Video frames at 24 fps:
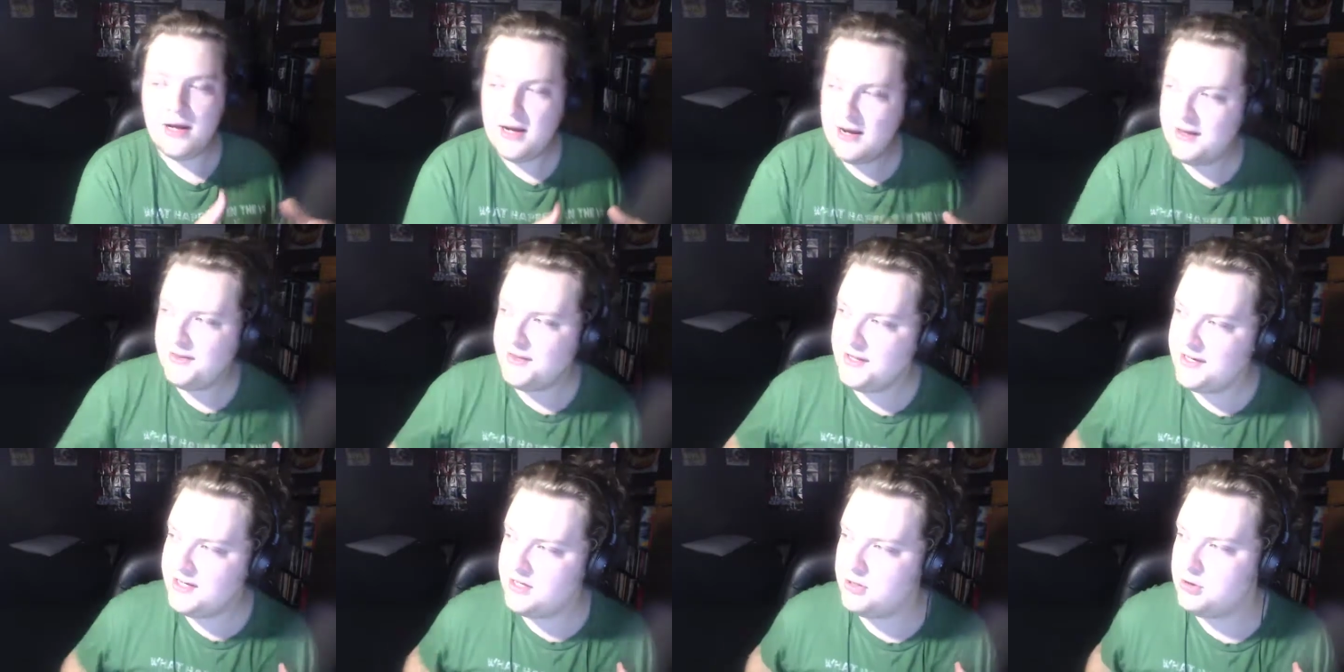
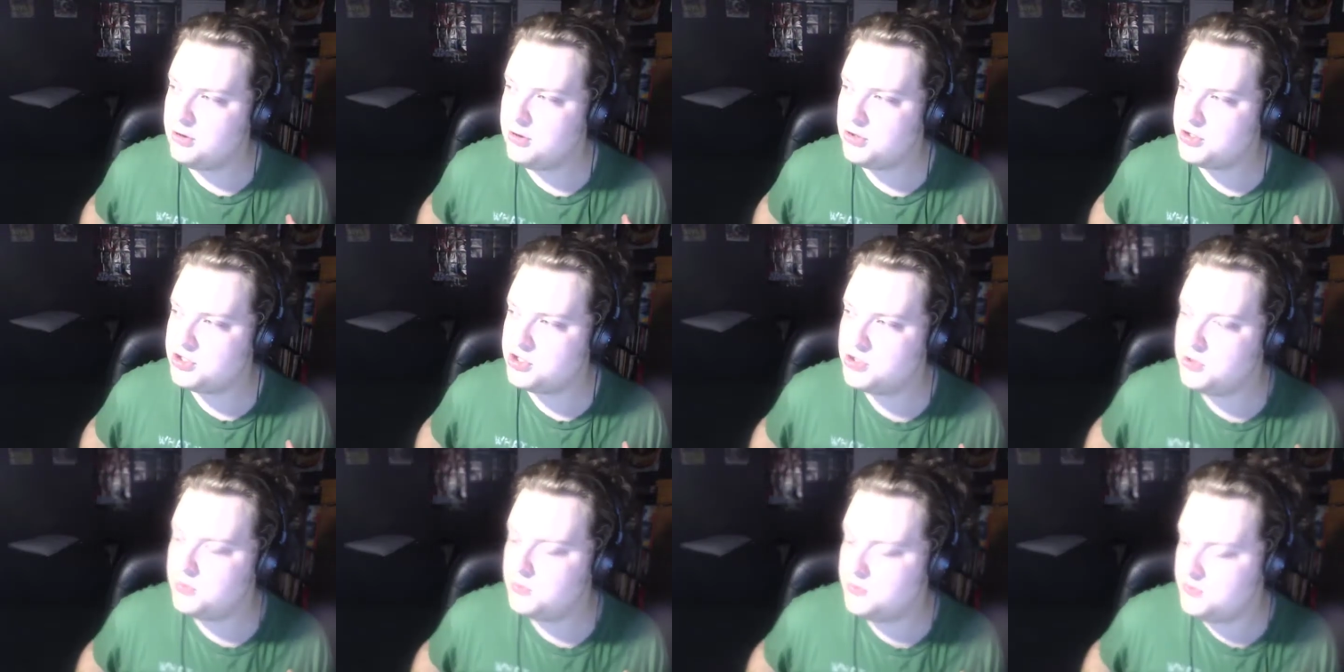and then he
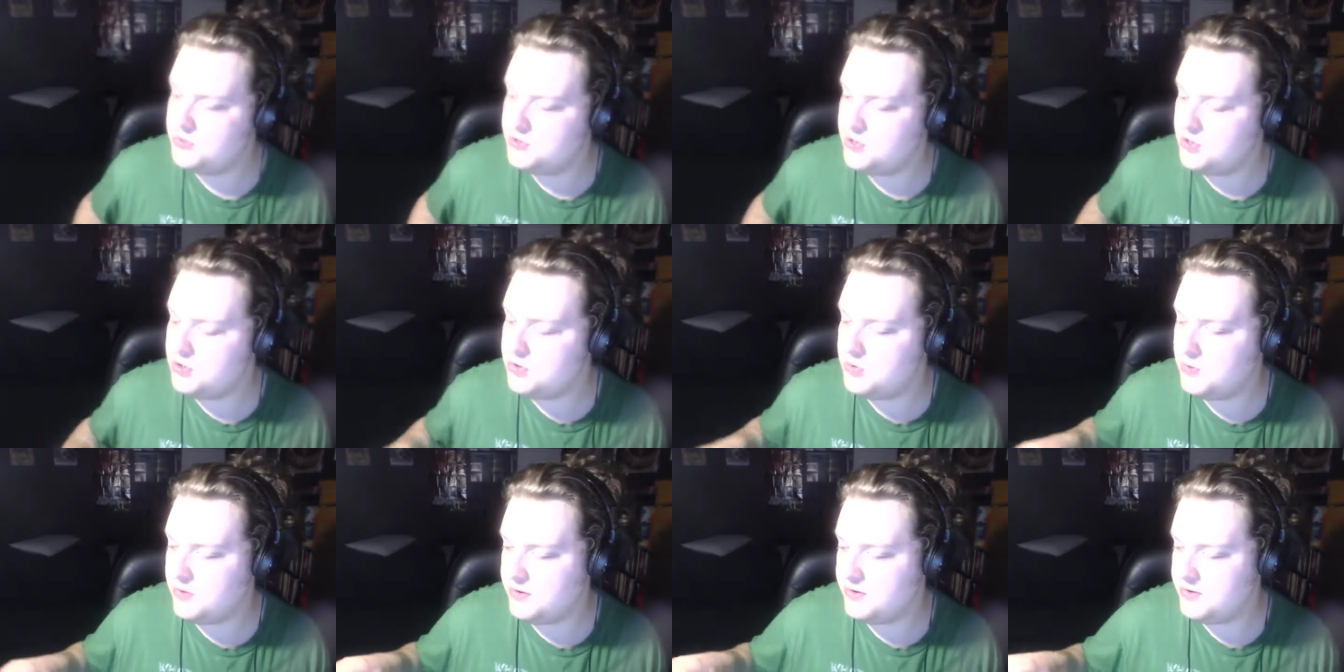looks towards the
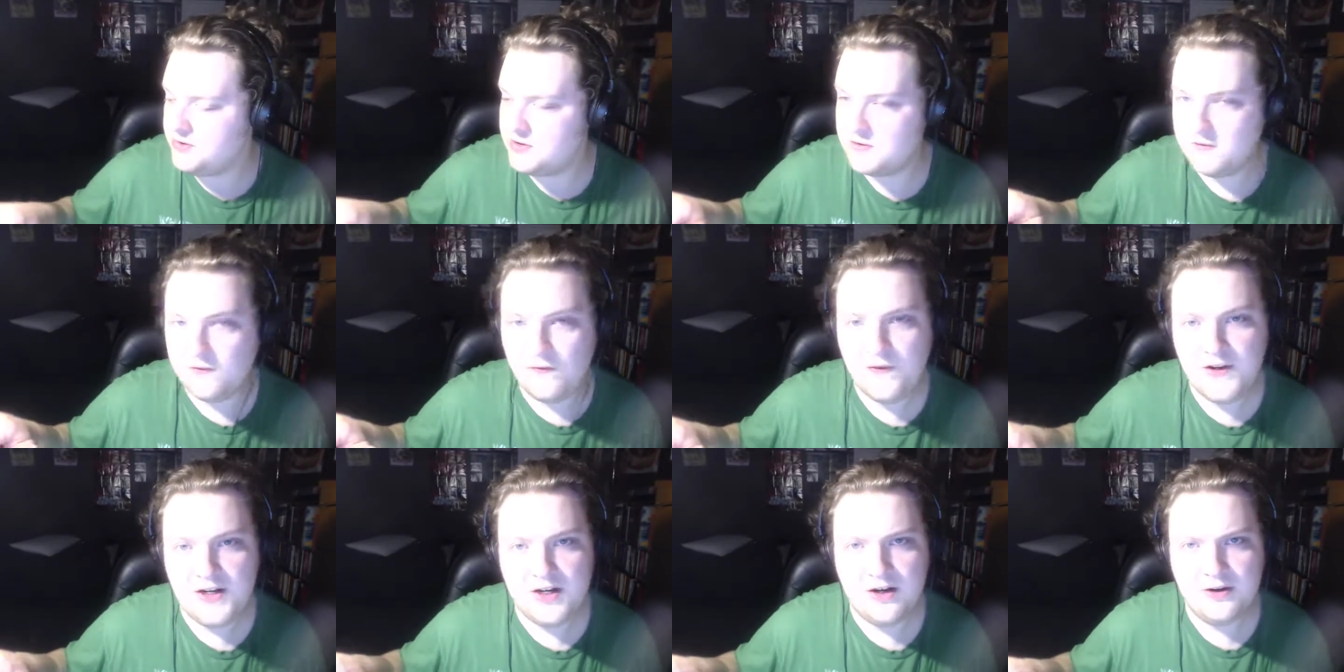door, and there's
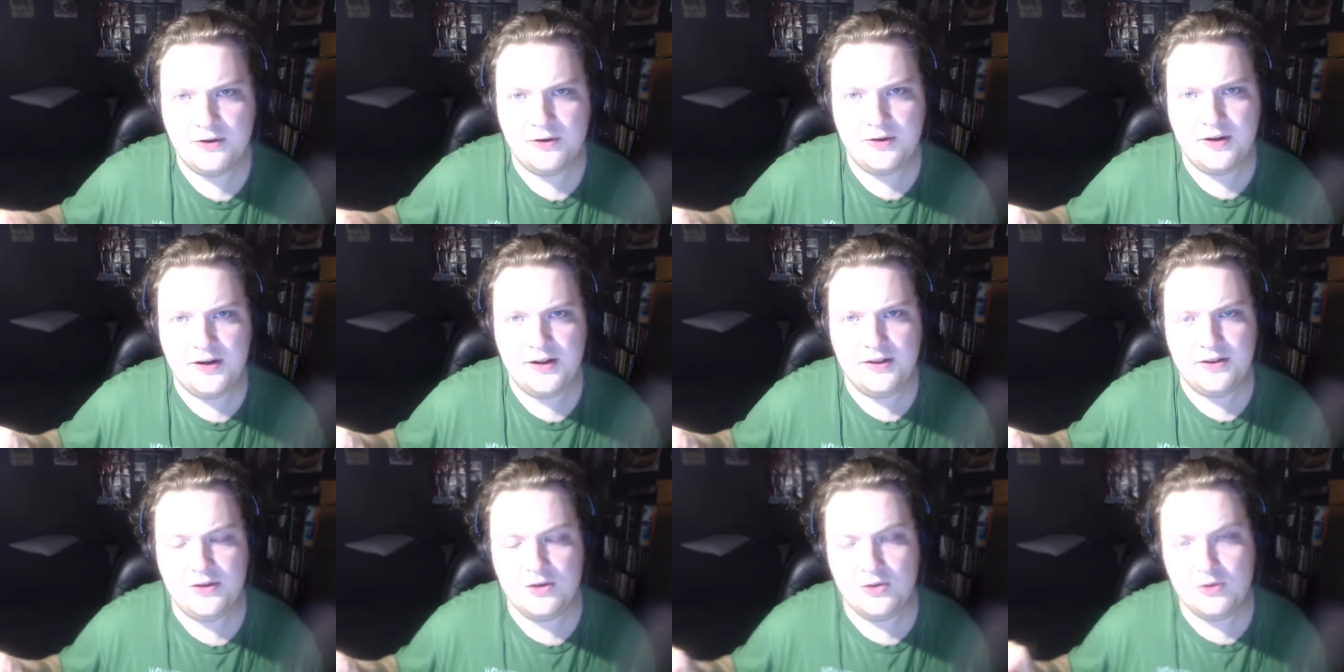feet
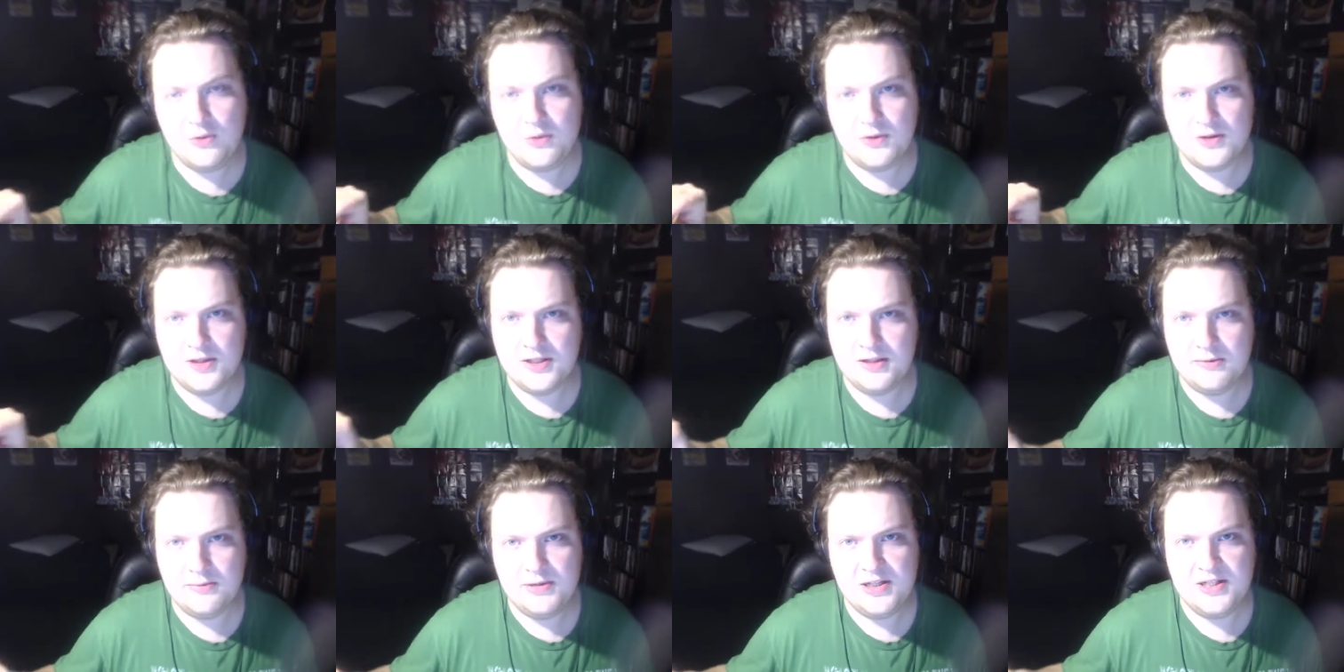underneath the door, and
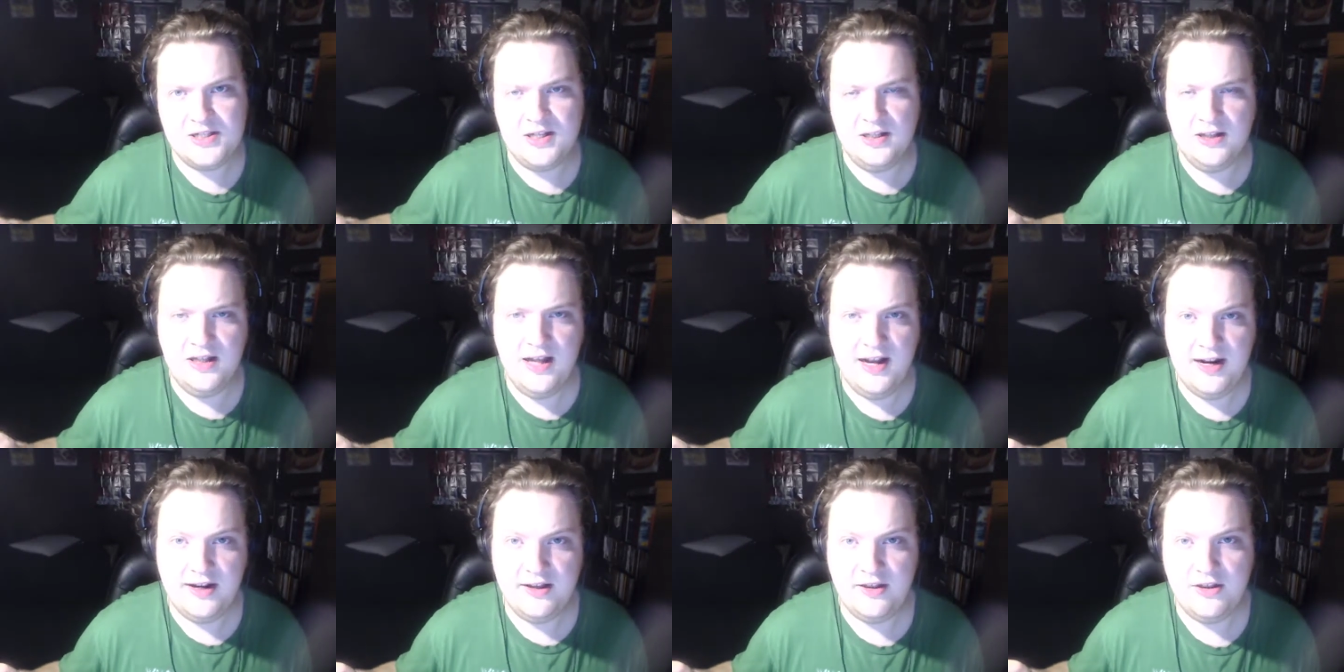somebody's
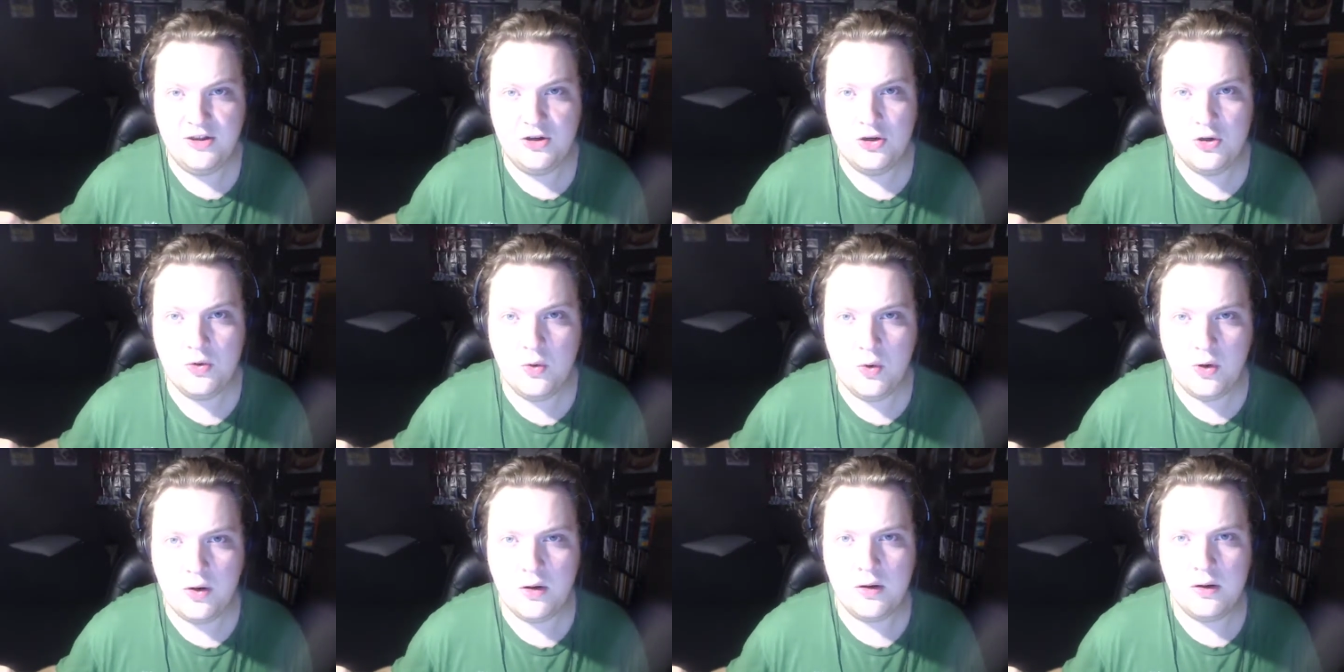unlocking the
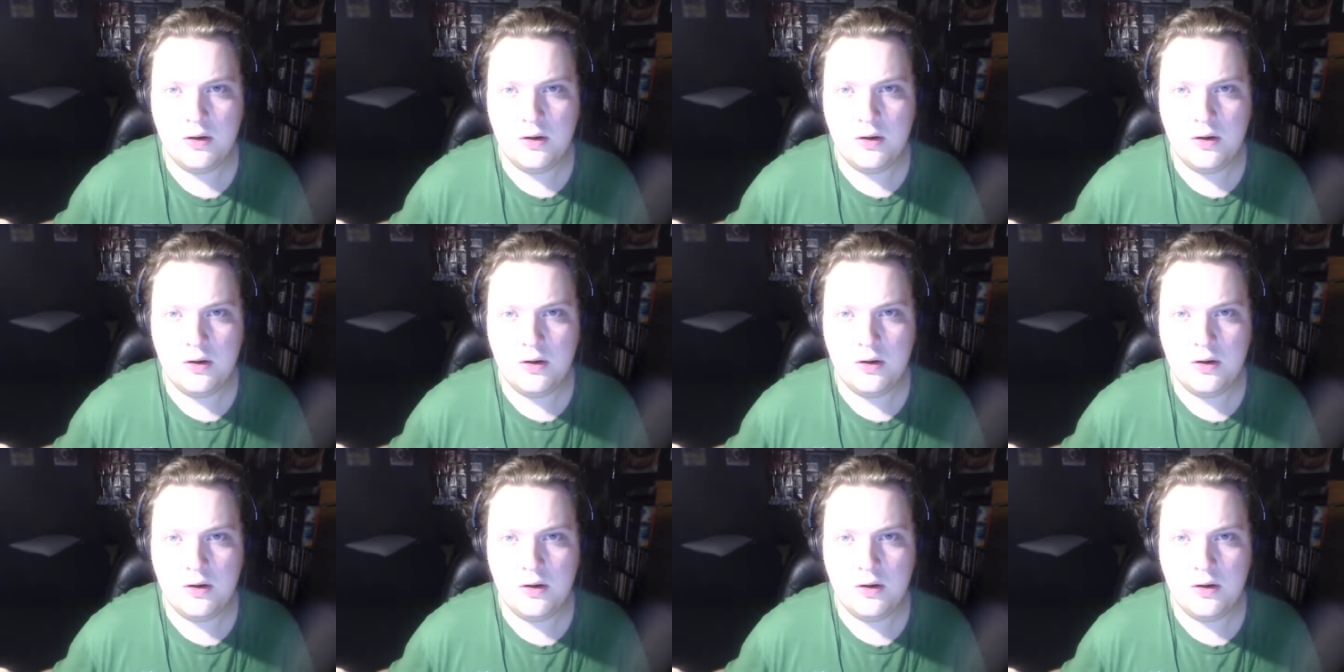door.